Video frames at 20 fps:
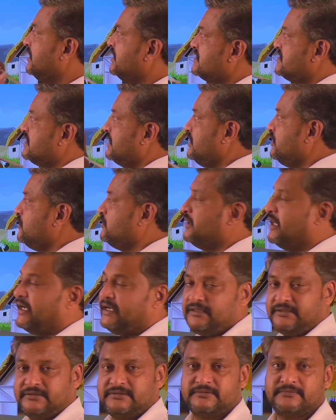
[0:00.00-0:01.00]
listen to
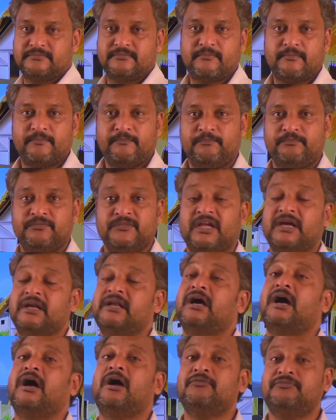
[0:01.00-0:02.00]
that, and
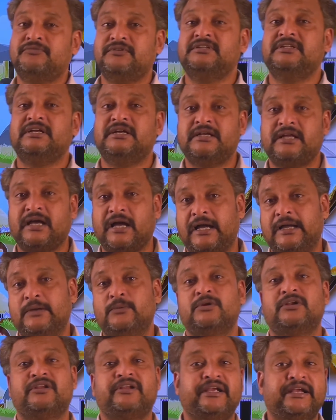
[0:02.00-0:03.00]
after that I
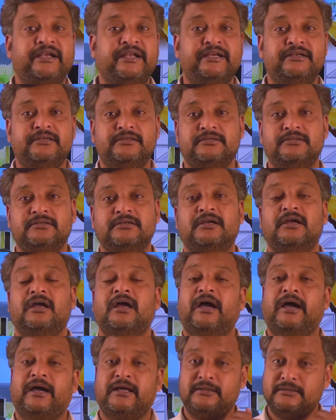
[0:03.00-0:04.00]
will read it,
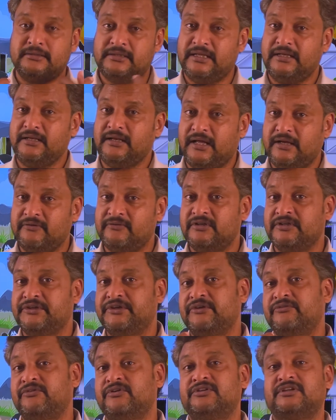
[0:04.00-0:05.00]
and then I will
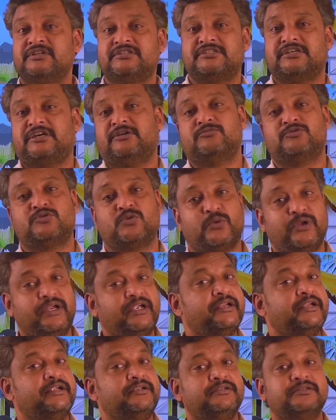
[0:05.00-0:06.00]
give you the time to read
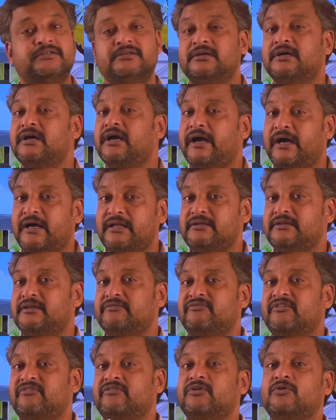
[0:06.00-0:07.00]
it, and
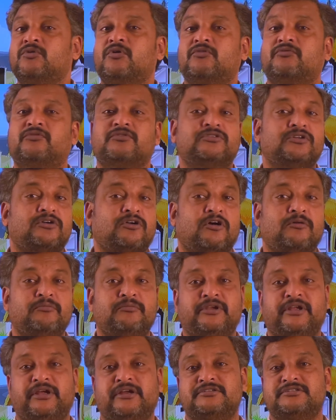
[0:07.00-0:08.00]
then we will go for the
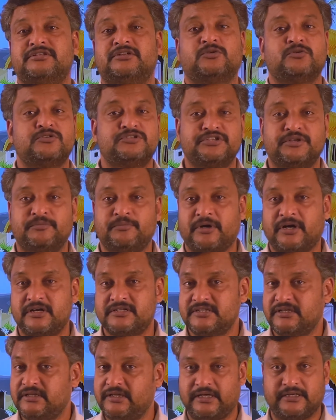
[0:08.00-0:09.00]
comprehension question
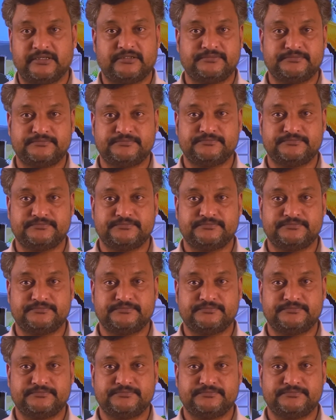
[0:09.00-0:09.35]
parts in that.